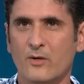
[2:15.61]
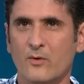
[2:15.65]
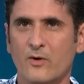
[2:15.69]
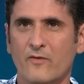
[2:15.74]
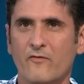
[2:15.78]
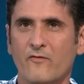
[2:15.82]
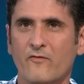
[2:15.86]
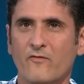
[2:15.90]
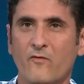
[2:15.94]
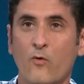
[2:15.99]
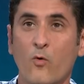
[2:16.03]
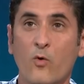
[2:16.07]
there
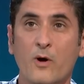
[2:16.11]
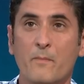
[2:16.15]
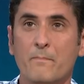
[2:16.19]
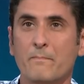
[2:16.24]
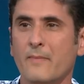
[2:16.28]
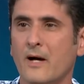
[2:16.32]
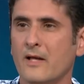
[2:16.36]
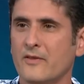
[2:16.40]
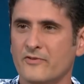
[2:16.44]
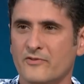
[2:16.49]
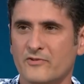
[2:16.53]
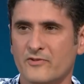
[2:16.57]
were four
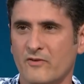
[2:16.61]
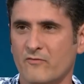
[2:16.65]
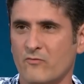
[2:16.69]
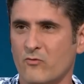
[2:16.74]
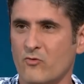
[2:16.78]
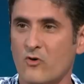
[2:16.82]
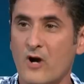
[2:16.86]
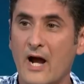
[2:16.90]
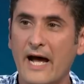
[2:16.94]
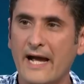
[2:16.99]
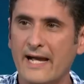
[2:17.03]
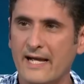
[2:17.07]
months
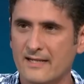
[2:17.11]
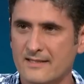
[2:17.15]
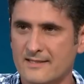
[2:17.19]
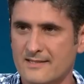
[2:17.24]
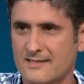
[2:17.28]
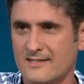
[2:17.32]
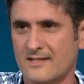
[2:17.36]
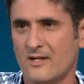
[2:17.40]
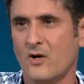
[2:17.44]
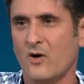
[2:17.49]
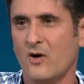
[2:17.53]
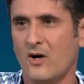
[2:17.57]
of
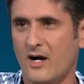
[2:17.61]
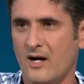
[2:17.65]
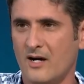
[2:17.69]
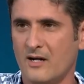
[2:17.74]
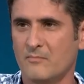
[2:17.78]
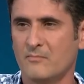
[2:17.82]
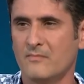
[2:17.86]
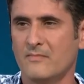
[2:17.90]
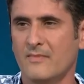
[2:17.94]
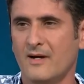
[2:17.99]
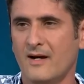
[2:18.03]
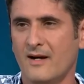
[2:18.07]
riots
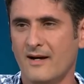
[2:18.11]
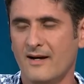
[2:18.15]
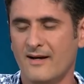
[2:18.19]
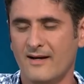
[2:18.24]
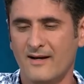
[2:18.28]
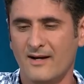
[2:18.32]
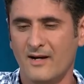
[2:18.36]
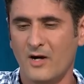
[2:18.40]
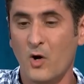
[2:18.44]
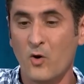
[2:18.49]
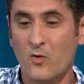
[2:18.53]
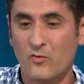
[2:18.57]
um,
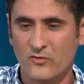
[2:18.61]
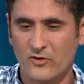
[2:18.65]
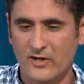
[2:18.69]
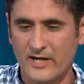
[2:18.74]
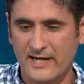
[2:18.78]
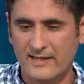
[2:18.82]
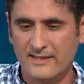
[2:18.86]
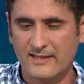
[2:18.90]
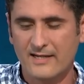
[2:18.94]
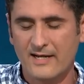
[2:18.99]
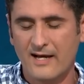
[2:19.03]
uh, over it.